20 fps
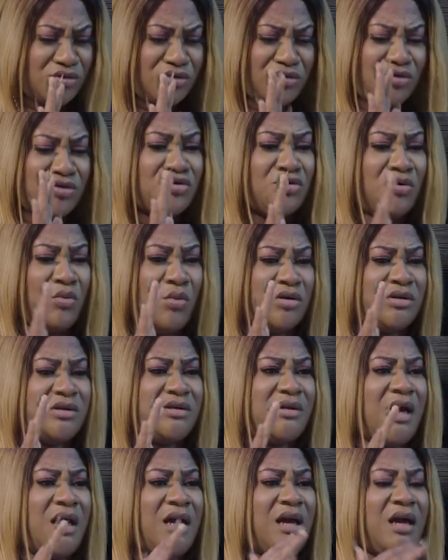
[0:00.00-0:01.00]
You know
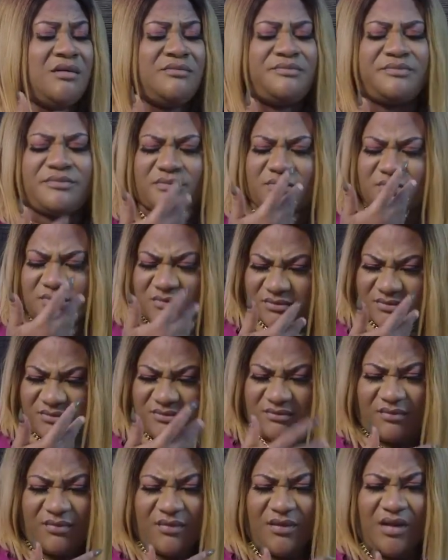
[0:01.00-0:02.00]
what?
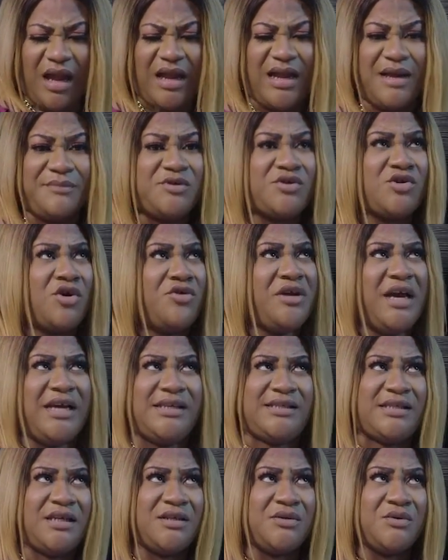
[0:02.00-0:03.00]
I am sorry I
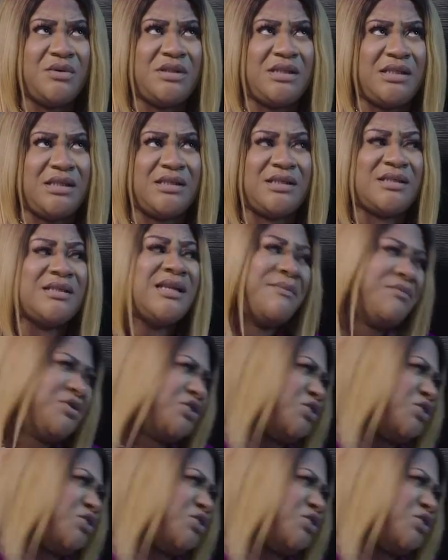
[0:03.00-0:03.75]
said those things. Let